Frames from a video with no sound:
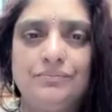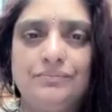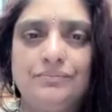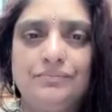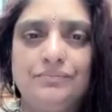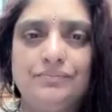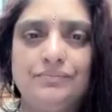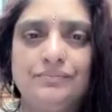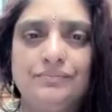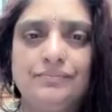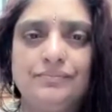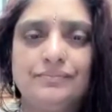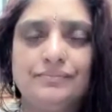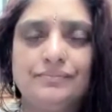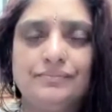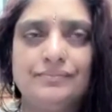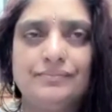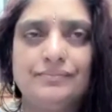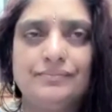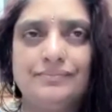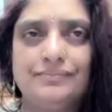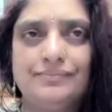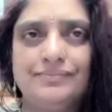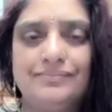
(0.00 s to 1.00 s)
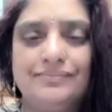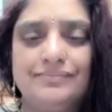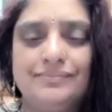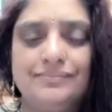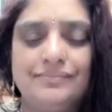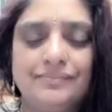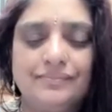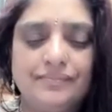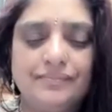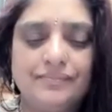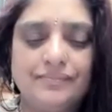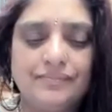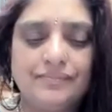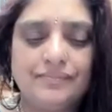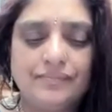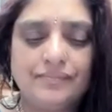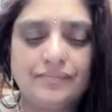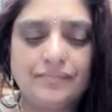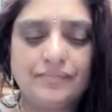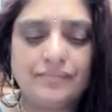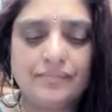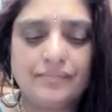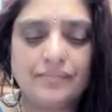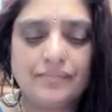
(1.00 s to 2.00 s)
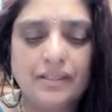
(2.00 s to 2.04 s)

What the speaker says: [no speech]